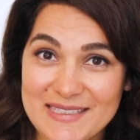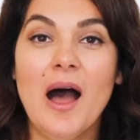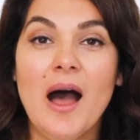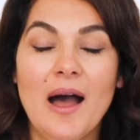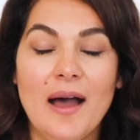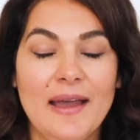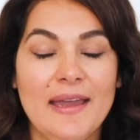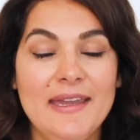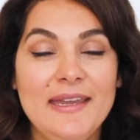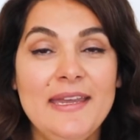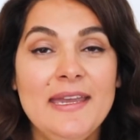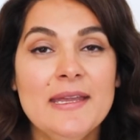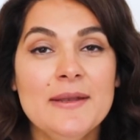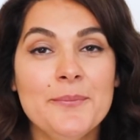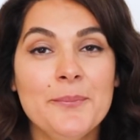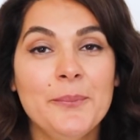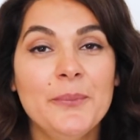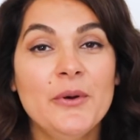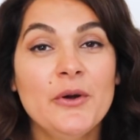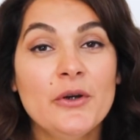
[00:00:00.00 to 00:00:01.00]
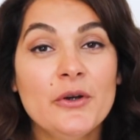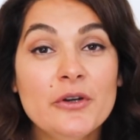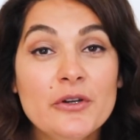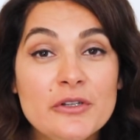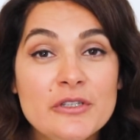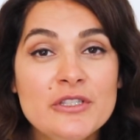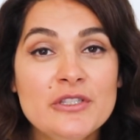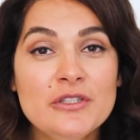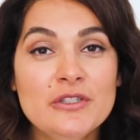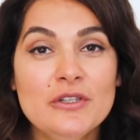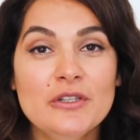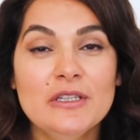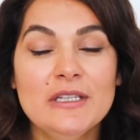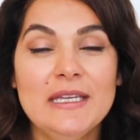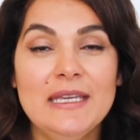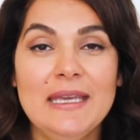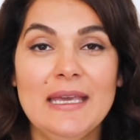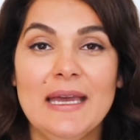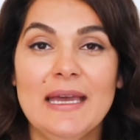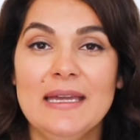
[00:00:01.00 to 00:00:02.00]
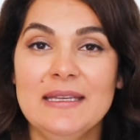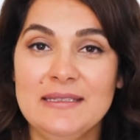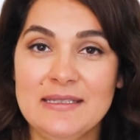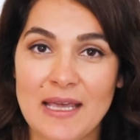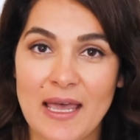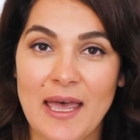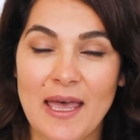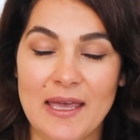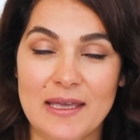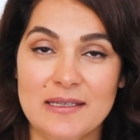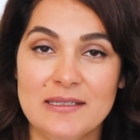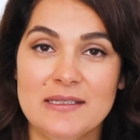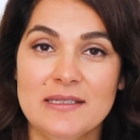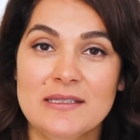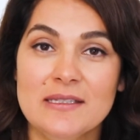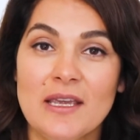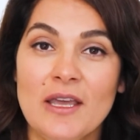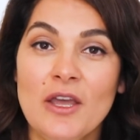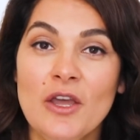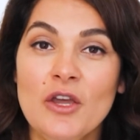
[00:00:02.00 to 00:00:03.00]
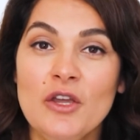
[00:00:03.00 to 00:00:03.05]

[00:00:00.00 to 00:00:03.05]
I can personally attest